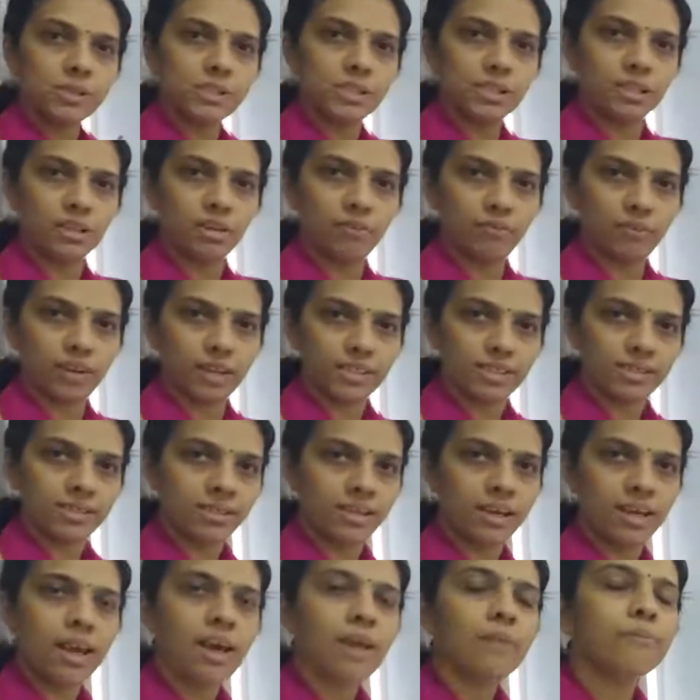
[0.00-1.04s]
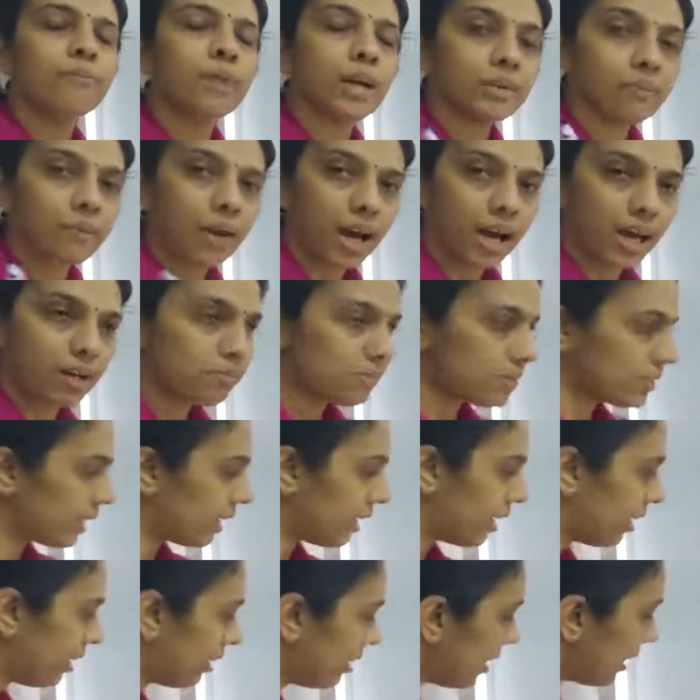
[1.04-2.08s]
surface, when I am
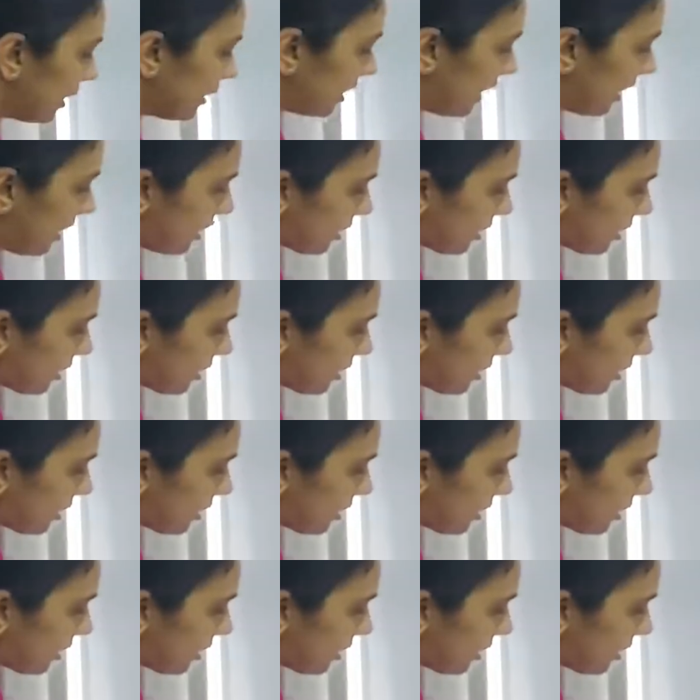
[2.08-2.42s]
seeing, the